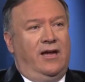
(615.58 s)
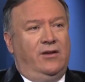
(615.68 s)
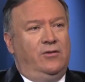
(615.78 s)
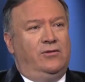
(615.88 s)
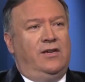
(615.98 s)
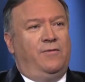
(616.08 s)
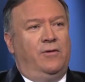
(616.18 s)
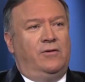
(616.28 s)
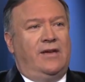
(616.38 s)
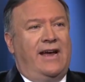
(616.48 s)
use
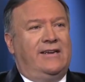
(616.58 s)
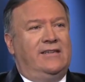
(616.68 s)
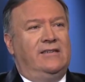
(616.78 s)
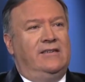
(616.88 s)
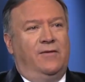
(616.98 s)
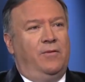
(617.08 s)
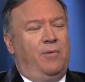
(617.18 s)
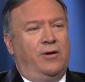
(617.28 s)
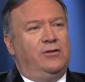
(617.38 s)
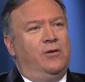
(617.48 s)
different tactics in different
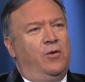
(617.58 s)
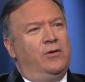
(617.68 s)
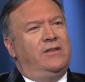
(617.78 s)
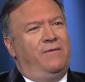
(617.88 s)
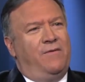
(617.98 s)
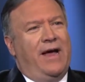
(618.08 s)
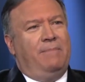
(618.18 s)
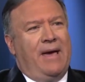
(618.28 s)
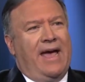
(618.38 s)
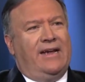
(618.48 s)
parts of the world to
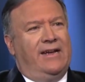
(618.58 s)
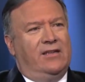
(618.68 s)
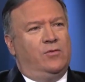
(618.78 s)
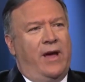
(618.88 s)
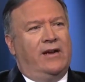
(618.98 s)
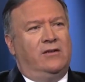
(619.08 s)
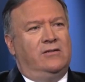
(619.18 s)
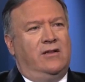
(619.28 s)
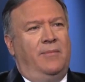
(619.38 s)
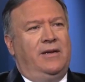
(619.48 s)
fight back against radical
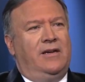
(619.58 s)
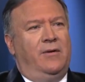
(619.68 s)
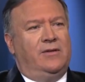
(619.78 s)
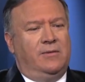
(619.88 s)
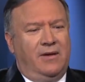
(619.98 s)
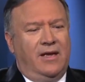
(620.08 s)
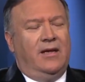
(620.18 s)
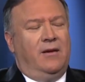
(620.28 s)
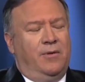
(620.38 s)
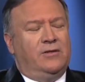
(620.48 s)
Islamic terrorism.
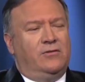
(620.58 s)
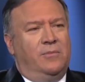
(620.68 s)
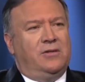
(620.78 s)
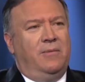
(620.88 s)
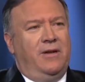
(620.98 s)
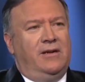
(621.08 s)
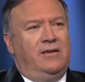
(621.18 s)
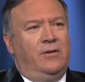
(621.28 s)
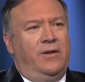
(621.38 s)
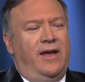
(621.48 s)
President Trump's committed to doing